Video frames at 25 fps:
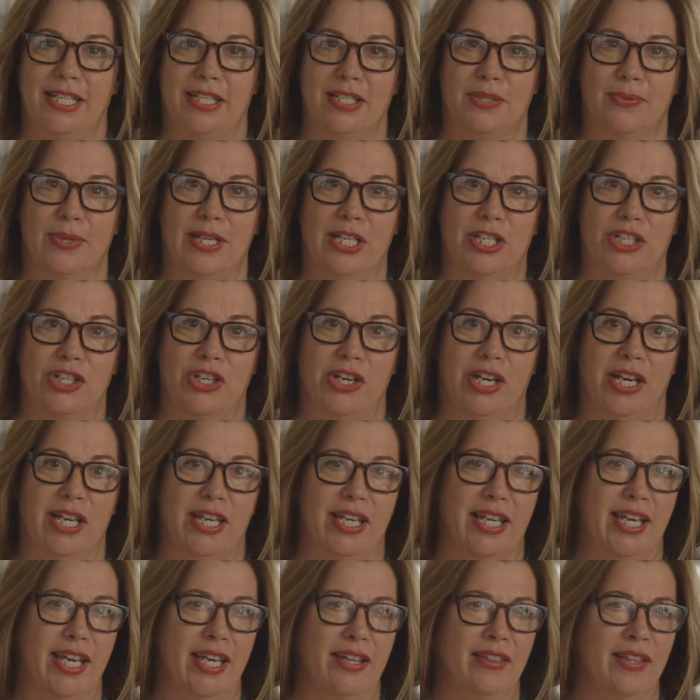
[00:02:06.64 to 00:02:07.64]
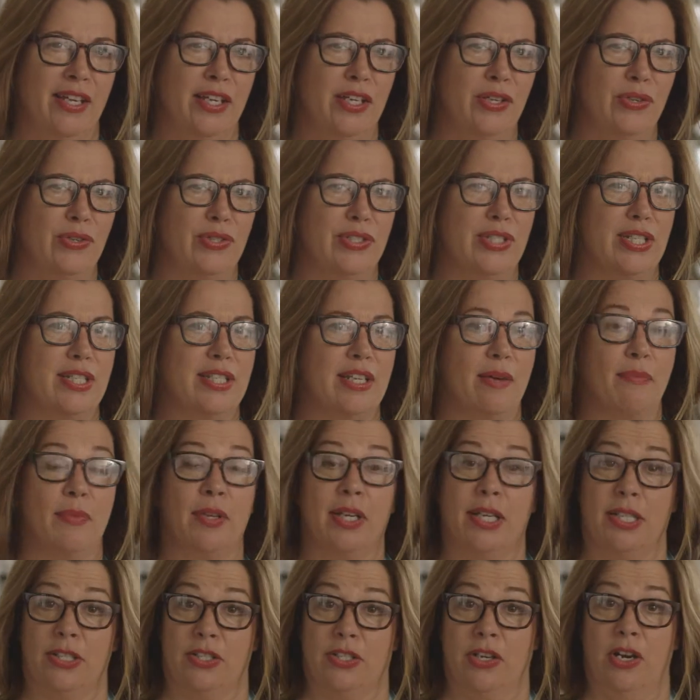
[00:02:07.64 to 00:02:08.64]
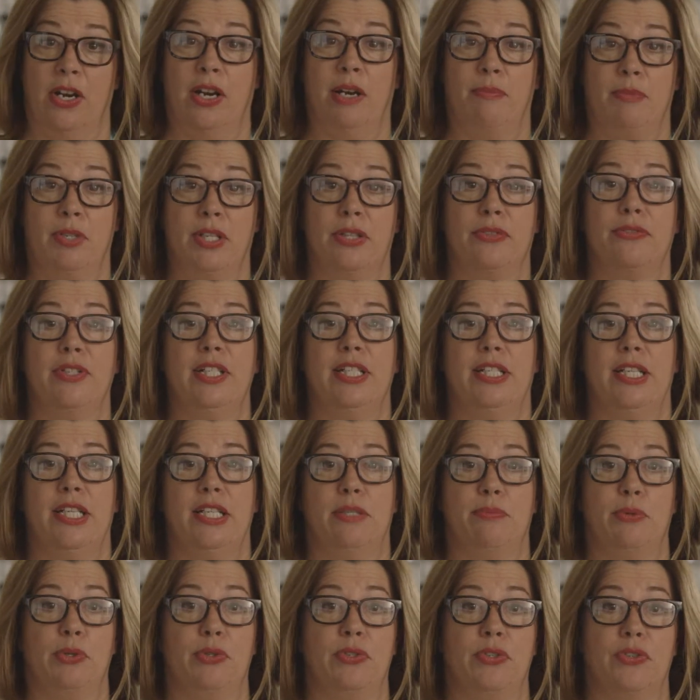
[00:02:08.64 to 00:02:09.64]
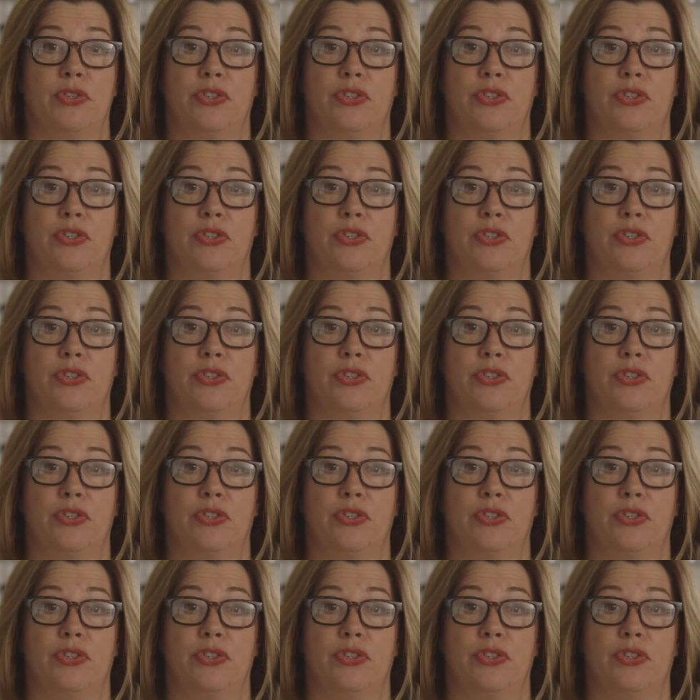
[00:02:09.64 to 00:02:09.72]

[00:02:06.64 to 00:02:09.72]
a sweet chai, again, they're used to something that's got up to 3 teaspoons of